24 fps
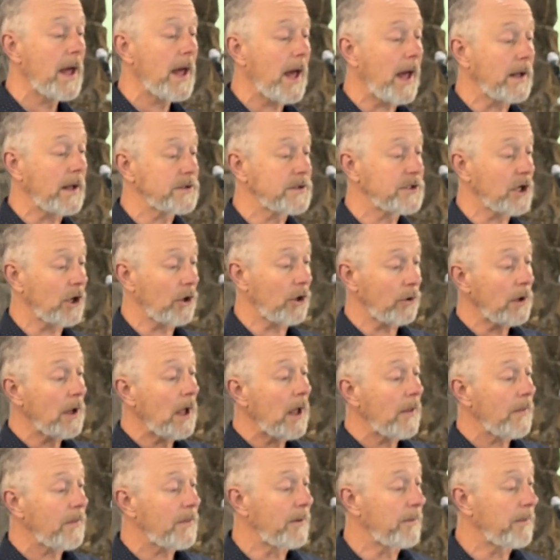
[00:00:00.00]
And so
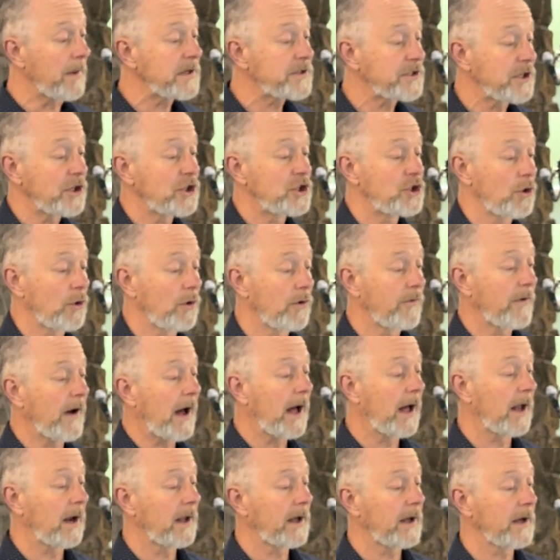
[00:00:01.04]
the messenger of
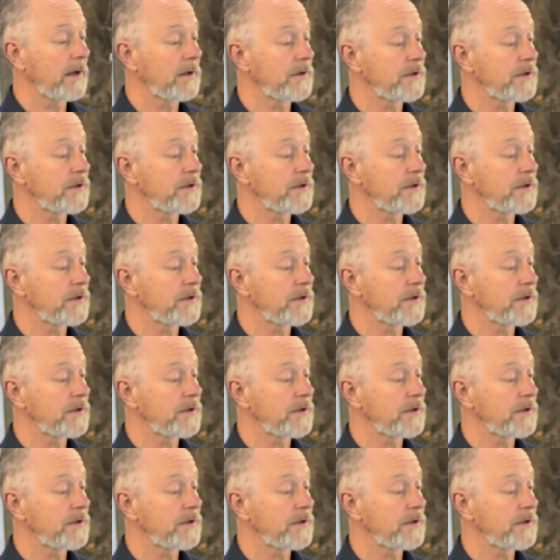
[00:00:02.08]
Allah